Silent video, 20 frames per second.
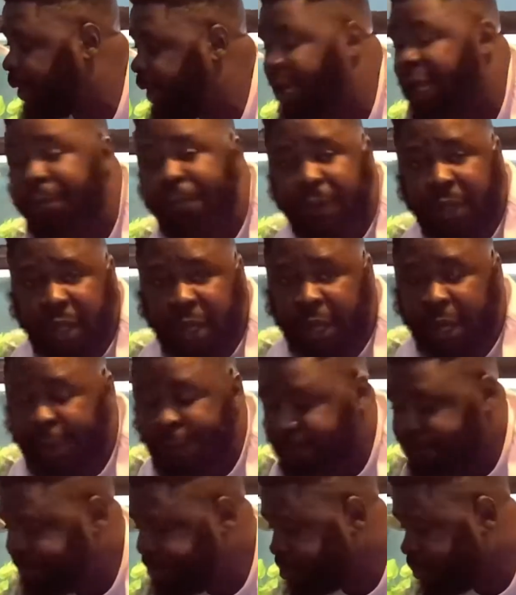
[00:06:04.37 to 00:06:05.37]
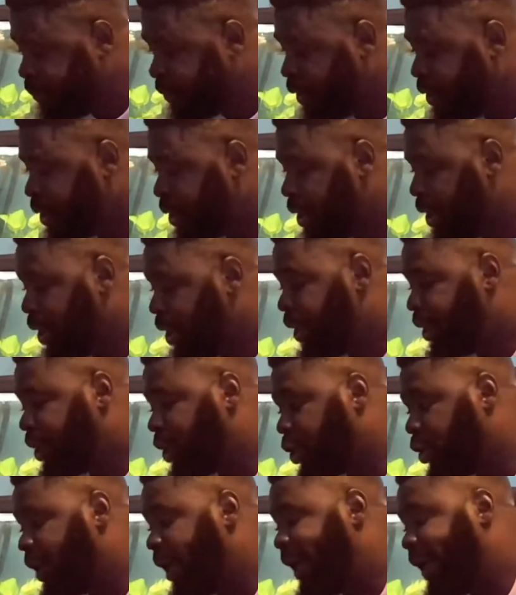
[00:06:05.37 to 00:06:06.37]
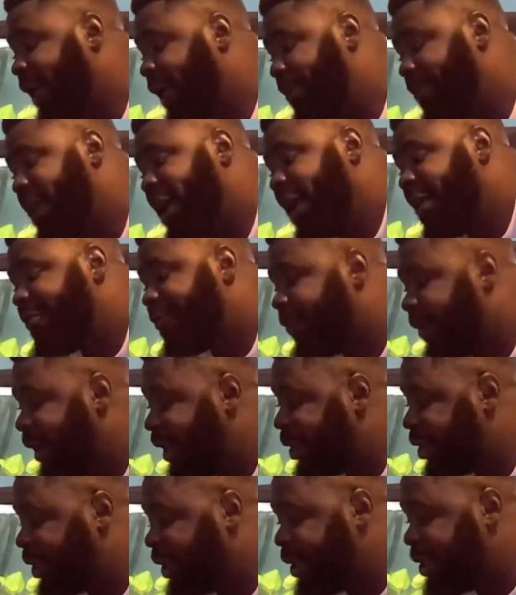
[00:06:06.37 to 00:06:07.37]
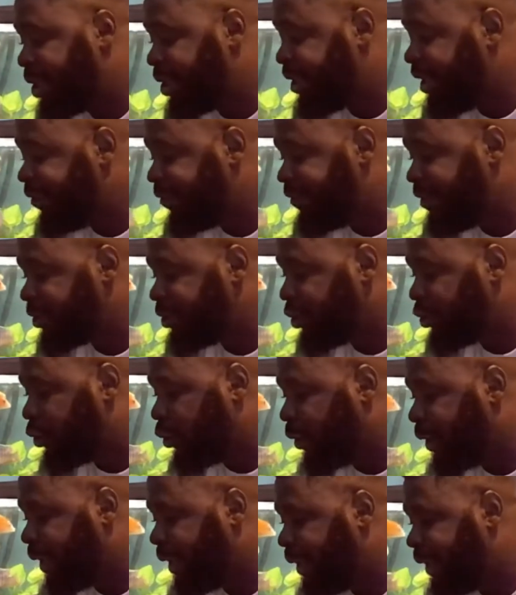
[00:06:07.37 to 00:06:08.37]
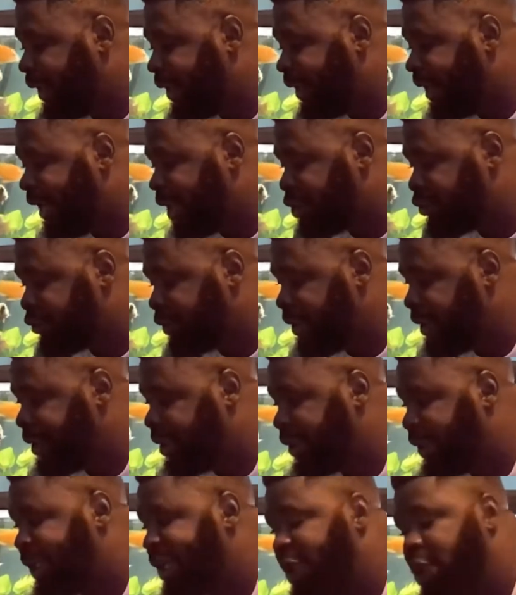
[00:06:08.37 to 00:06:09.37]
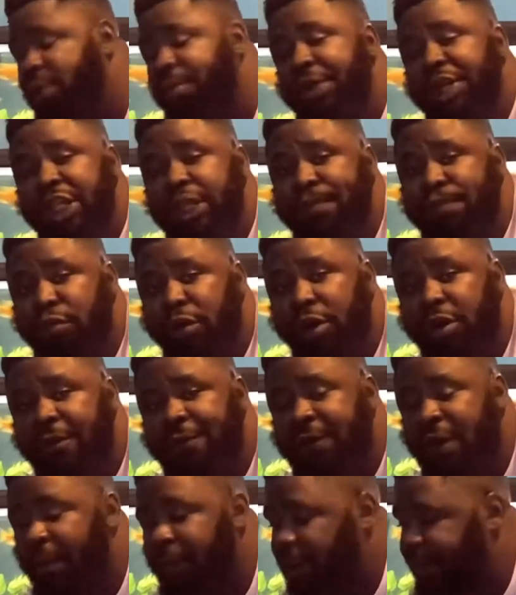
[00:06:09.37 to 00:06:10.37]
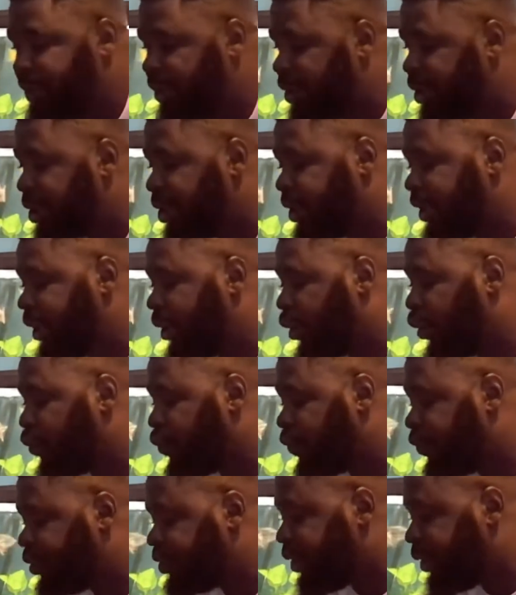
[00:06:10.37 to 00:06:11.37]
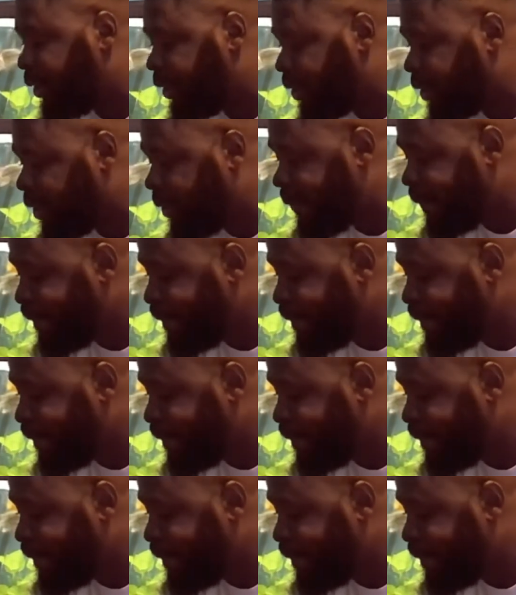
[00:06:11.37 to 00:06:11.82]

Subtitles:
API. So again, my advice is definitely go ahead and actually get some of these product, family, because they are really good.